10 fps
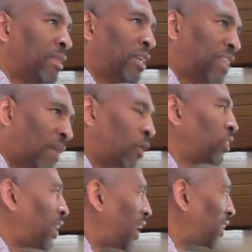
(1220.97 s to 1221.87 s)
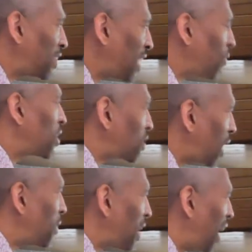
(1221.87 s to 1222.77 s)
the devil. The, and the devil
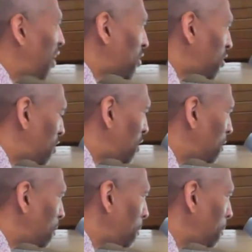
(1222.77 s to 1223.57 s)
is coming at us.